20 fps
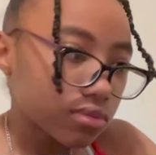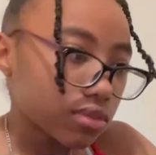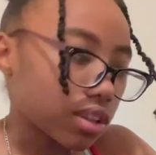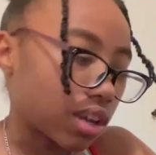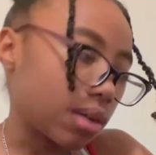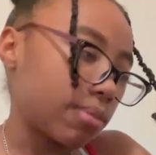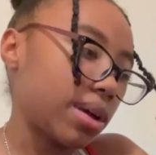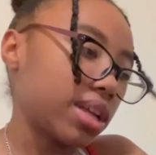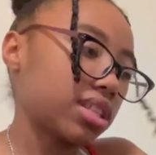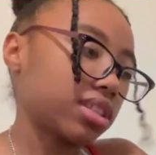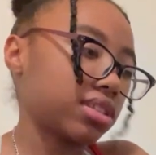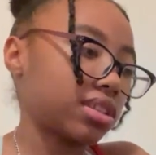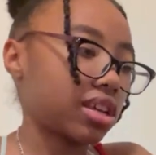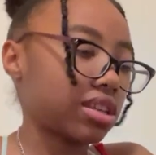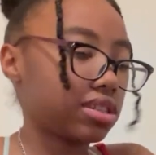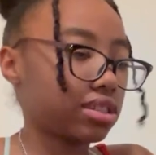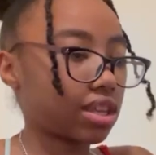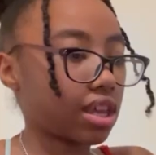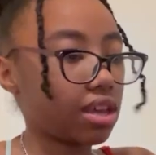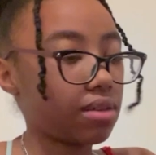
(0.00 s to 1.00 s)
I'm about to say
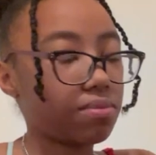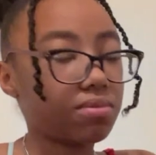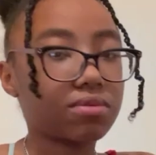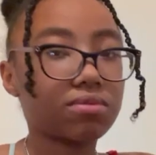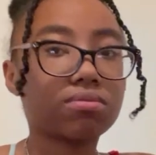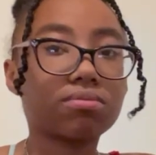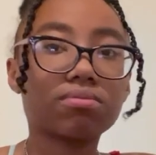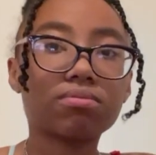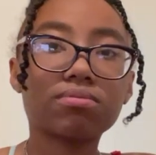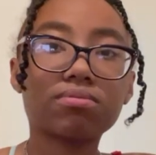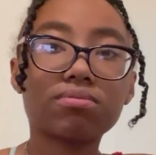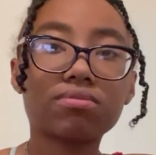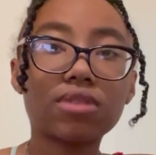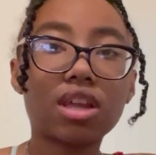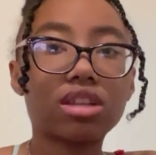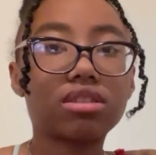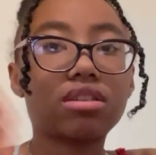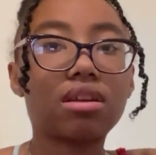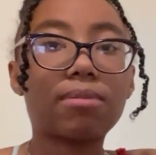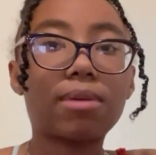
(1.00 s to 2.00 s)
skip.
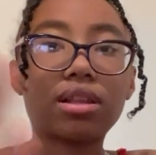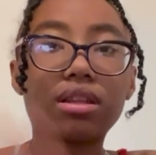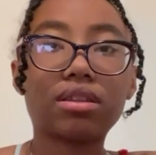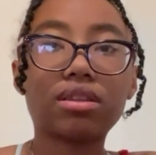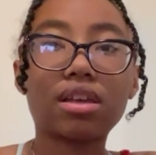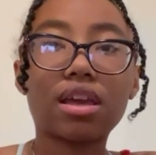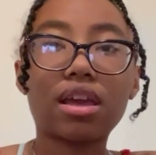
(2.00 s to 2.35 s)
That's what I'm about to